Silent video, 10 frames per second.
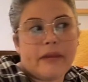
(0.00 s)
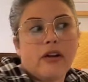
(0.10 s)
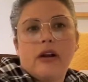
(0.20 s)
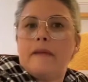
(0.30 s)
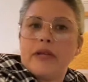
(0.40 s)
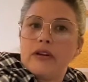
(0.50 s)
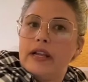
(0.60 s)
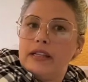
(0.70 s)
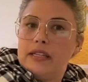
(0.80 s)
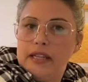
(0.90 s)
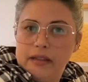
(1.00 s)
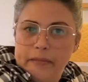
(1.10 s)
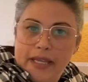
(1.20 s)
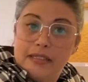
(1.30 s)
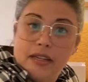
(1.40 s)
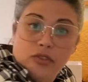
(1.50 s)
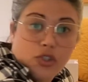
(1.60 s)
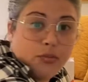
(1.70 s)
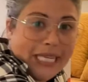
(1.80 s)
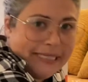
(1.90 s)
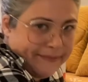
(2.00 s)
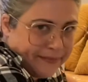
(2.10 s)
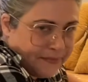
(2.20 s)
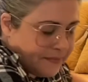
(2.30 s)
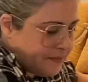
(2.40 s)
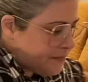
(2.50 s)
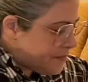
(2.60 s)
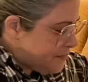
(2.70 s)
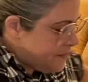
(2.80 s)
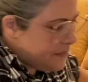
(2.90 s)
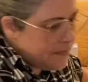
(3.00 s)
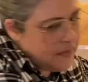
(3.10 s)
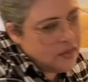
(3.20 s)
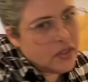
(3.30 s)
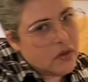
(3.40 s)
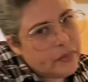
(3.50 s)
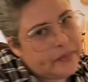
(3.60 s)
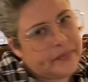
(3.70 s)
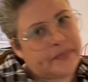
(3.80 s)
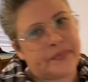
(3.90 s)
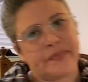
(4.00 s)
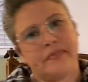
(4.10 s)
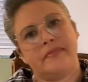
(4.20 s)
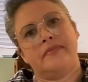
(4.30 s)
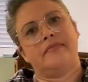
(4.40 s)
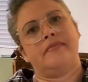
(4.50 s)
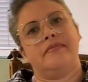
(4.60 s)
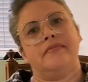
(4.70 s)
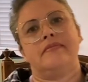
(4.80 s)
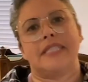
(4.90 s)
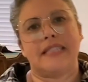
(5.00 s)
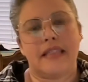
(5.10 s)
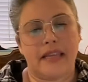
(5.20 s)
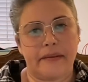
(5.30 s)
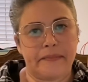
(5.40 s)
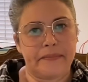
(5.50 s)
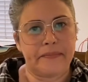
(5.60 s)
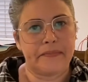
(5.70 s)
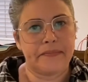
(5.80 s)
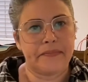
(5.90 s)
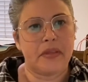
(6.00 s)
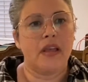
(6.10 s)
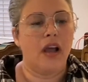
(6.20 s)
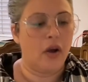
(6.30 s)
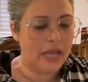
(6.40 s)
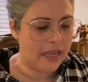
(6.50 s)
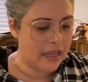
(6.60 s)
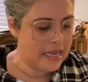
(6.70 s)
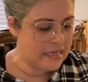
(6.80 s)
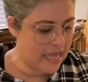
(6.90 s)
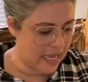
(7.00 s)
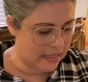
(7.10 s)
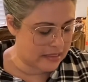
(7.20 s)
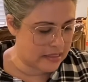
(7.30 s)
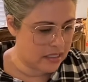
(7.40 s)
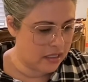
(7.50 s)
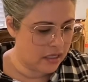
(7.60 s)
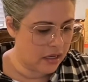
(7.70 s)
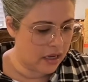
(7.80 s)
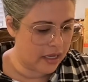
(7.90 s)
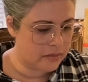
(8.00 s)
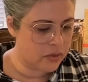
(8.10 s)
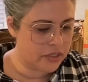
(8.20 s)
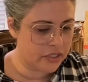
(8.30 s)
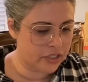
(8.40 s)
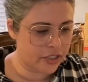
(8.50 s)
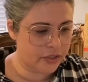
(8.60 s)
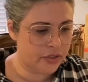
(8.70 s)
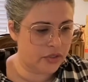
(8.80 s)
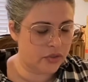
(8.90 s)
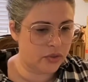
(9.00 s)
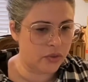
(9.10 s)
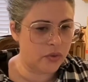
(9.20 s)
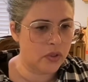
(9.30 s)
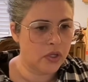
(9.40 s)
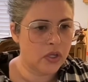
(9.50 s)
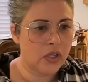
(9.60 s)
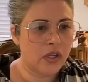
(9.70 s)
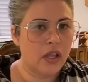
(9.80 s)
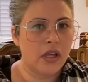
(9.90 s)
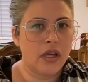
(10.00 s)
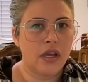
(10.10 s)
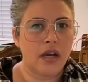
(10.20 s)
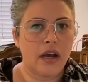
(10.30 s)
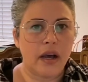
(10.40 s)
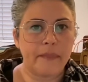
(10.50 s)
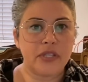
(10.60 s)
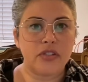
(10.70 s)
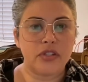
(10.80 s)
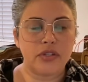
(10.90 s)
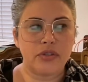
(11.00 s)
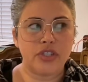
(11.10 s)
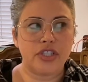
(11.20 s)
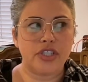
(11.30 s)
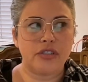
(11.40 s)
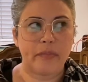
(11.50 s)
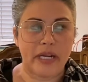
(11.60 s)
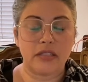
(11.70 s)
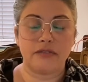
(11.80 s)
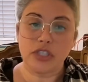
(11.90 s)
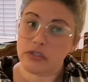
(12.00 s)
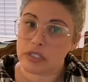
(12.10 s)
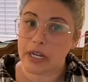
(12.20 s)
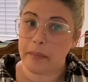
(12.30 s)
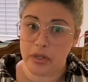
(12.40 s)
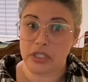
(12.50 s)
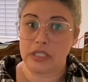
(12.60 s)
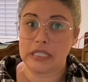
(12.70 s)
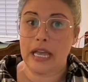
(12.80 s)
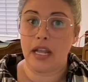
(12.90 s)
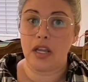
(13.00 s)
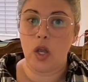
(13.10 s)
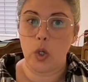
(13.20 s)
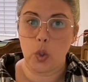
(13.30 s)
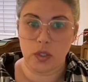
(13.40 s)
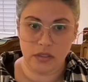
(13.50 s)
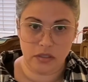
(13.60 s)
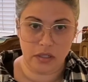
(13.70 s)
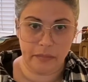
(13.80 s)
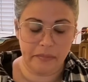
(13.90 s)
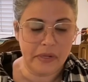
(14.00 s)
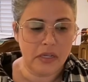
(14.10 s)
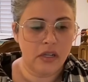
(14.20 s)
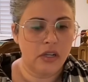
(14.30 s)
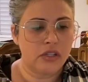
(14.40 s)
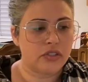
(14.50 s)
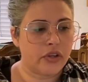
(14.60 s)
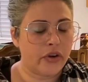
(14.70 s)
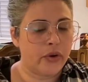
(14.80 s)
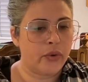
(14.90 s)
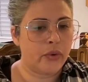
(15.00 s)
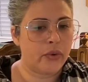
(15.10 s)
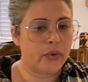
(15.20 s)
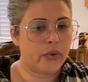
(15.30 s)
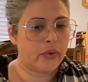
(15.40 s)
my grandmother handed handbags down to me. So it's a thing. Okay, next I am going to show you the two pairs of shoes that I purchased at Nordstrom. So